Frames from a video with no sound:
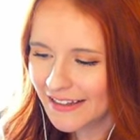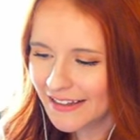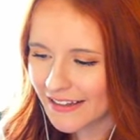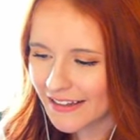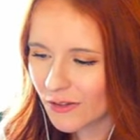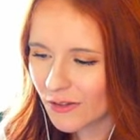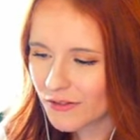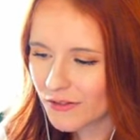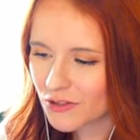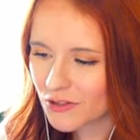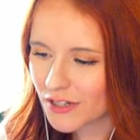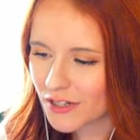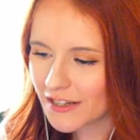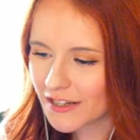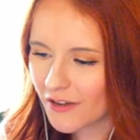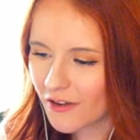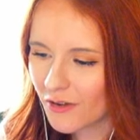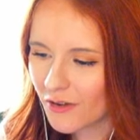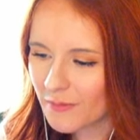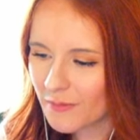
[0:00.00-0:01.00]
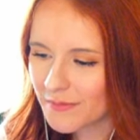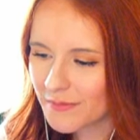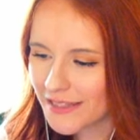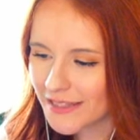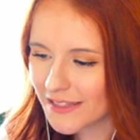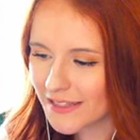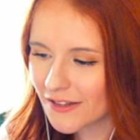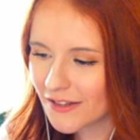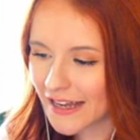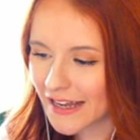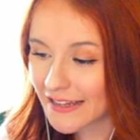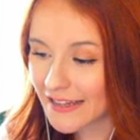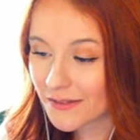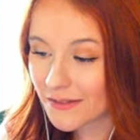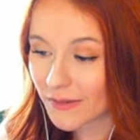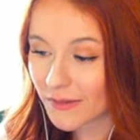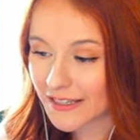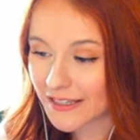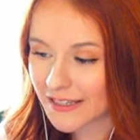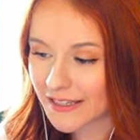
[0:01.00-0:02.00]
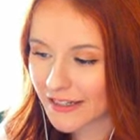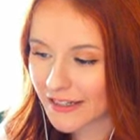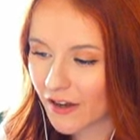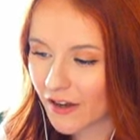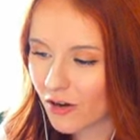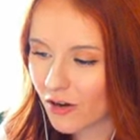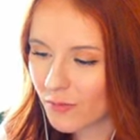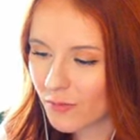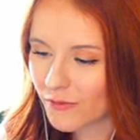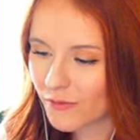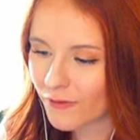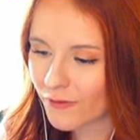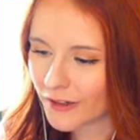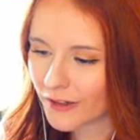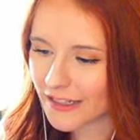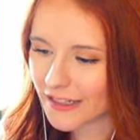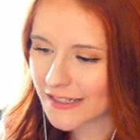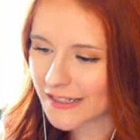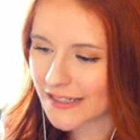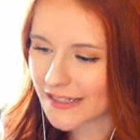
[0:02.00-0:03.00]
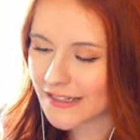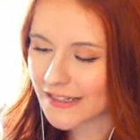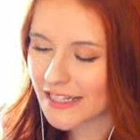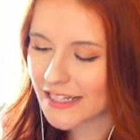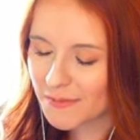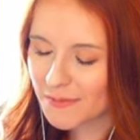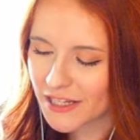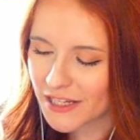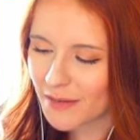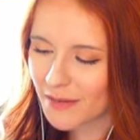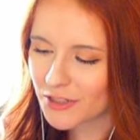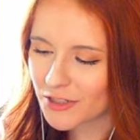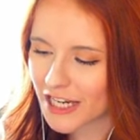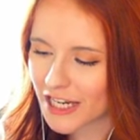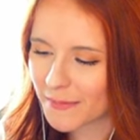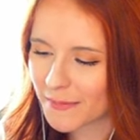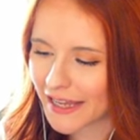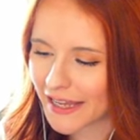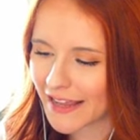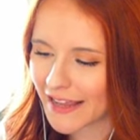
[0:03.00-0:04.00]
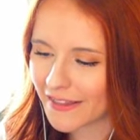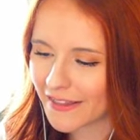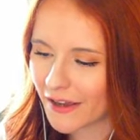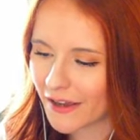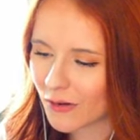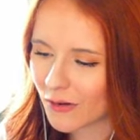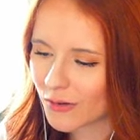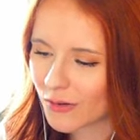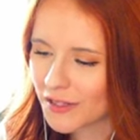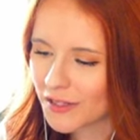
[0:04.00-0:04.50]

The old tree home still has ways to go before it's in tip-top shape again, though.